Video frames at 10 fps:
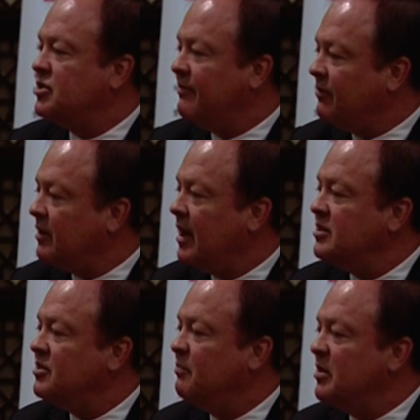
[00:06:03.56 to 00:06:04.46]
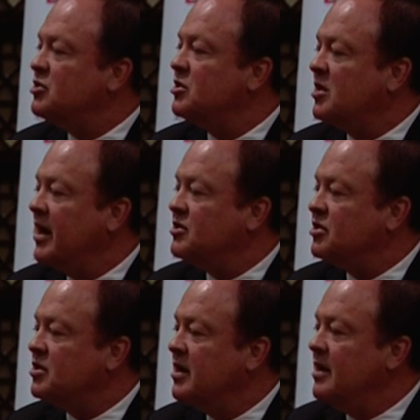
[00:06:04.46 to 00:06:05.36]
different kinds of business
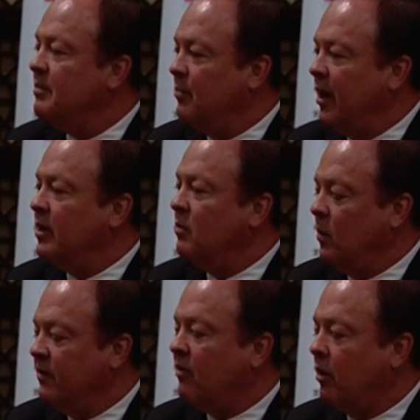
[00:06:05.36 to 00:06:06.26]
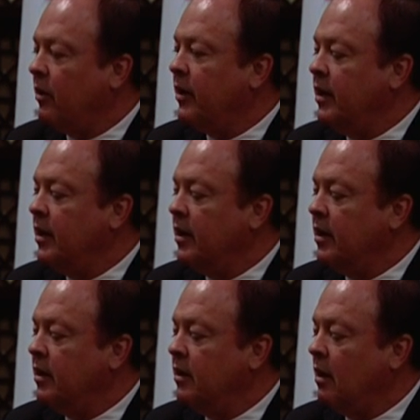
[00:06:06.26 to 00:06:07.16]
cases, but we've already
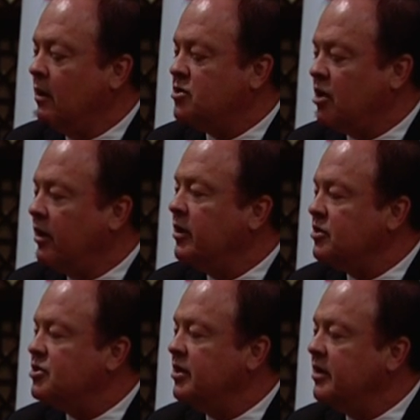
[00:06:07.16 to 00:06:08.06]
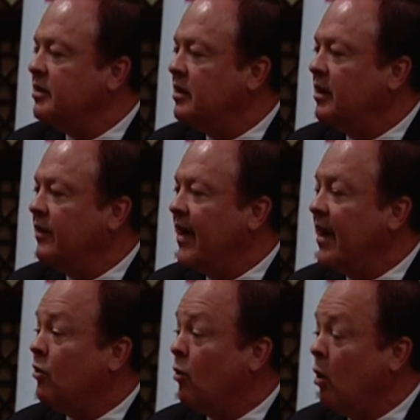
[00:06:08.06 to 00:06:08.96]
uh, are starting to see uh,
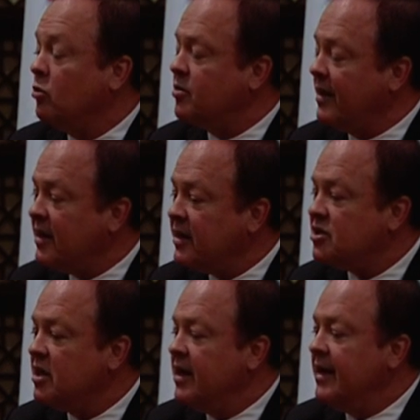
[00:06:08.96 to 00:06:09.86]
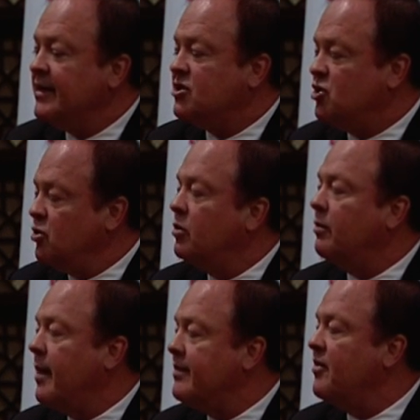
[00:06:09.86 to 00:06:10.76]
that grow. So I think it's it's sooner
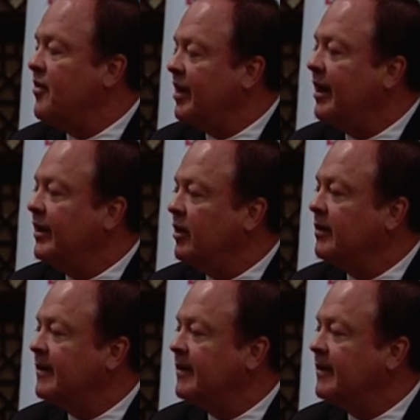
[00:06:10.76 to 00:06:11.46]
rather than later.